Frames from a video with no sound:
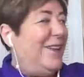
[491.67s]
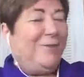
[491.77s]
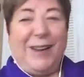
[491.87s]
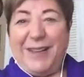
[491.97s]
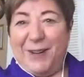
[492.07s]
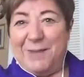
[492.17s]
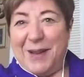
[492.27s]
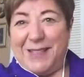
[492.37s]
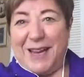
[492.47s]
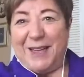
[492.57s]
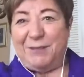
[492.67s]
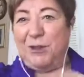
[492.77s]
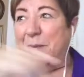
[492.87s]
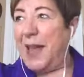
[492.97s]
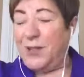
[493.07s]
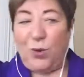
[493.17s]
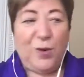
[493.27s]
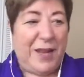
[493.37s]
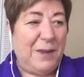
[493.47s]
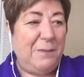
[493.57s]
right here in my dining room and or
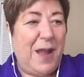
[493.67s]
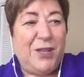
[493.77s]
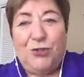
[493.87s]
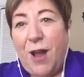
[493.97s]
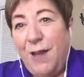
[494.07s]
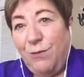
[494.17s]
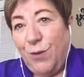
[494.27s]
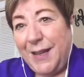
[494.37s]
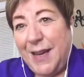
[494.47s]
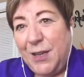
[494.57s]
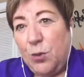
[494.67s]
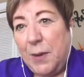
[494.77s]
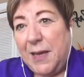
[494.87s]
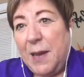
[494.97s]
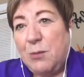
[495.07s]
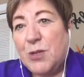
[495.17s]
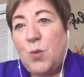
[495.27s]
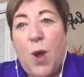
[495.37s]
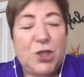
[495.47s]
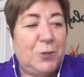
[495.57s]
in my driveway, and I know my neighbors
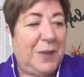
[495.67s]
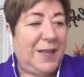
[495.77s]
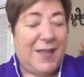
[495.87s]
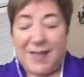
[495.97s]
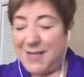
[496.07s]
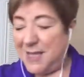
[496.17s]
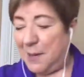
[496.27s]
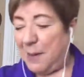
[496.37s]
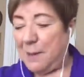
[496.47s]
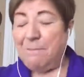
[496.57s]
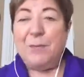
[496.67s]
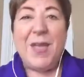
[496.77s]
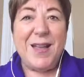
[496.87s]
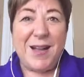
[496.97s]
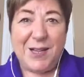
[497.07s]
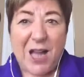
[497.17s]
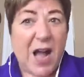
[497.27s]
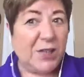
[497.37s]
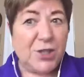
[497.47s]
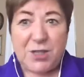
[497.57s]
watch me and they can see me,
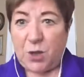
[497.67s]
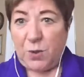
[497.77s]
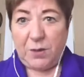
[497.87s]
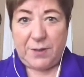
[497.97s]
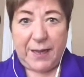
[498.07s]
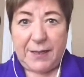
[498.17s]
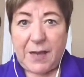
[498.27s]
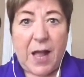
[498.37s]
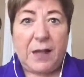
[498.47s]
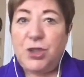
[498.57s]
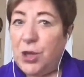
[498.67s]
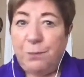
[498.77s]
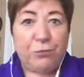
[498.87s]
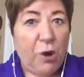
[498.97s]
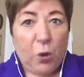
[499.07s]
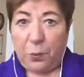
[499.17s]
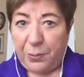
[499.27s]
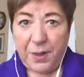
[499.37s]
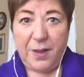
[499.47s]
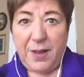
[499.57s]
I'll just go out and I'll jump rope
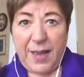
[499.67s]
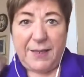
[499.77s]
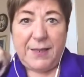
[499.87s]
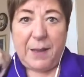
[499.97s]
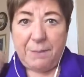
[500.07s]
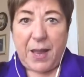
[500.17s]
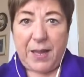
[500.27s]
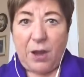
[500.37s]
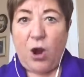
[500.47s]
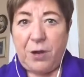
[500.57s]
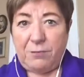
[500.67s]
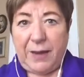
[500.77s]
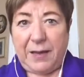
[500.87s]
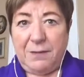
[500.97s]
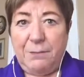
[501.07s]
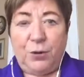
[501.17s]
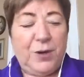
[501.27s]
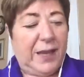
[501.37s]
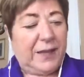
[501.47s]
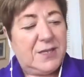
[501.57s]
and get my heart rate
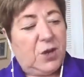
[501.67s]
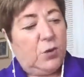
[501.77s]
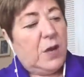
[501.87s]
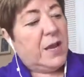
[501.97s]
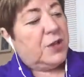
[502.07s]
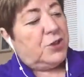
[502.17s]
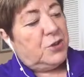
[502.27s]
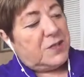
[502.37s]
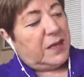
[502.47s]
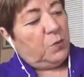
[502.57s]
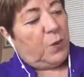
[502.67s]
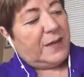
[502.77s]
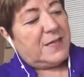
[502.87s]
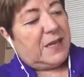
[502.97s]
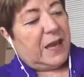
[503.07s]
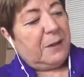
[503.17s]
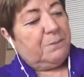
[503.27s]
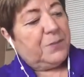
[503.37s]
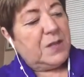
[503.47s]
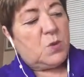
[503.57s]
burning. So Tuesday and
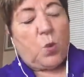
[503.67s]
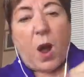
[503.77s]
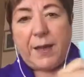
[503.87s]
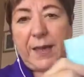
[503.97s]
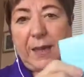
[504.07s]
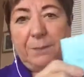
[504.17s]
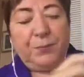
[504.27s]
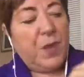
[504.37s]
Wednesday is walking.